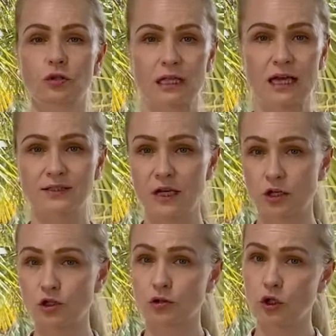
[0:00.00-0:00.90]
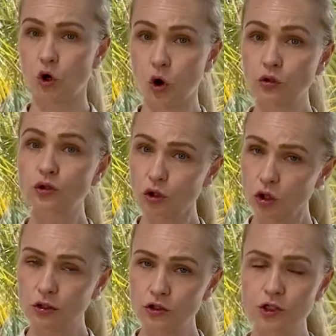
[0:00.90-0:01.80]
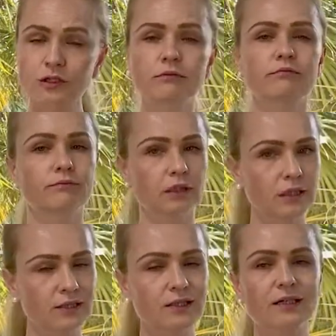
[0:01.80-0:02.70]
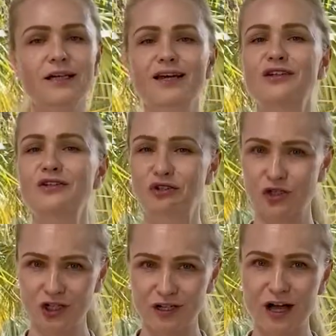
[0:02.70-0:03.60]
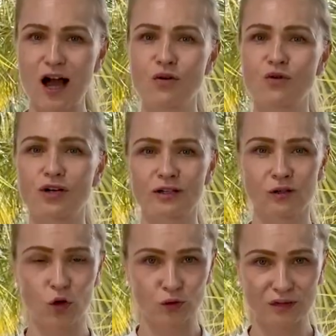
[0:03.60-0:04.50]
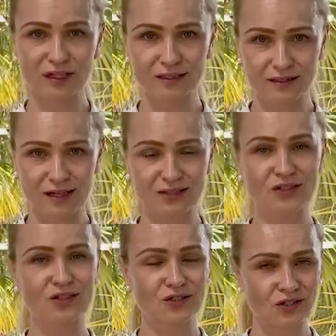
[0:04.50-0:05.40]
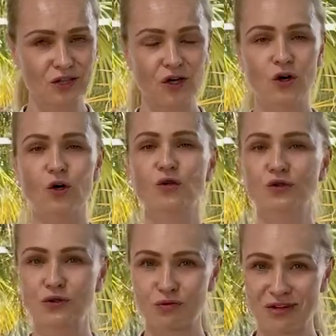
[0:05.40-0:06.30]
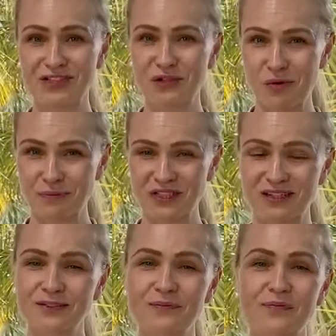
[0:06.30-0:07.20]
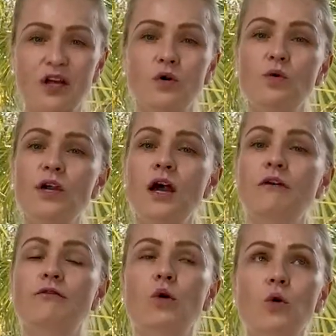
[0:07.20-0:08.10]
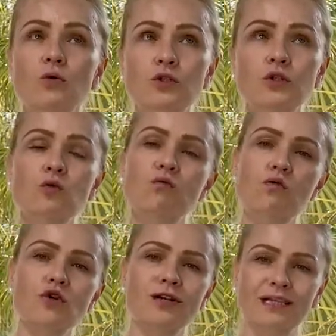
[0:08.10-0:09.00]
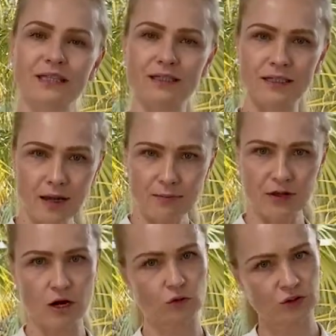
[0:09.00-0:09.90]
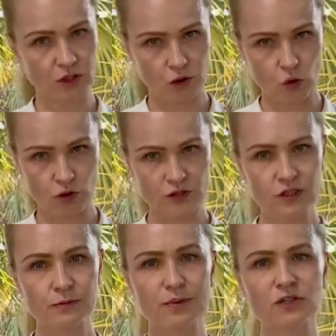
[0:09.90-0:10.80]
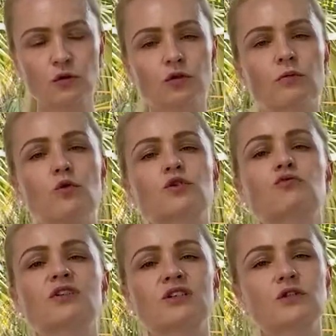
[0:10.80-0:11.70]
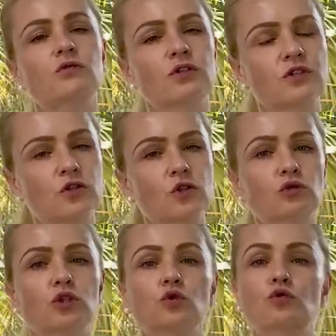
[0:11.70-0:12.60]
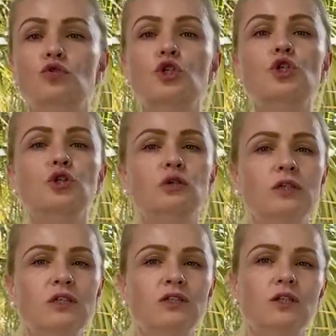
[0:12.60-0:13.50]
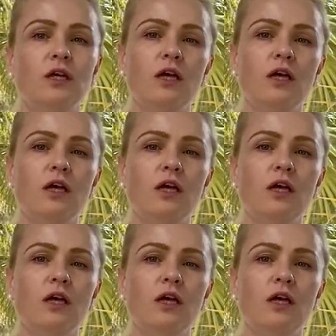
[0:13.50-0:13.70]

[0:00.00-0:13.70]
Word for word: class actually on collagen, please again check our online classes on recent website. We have also more in-depth, I would say, courses based on the most Resync research on the nutritional needs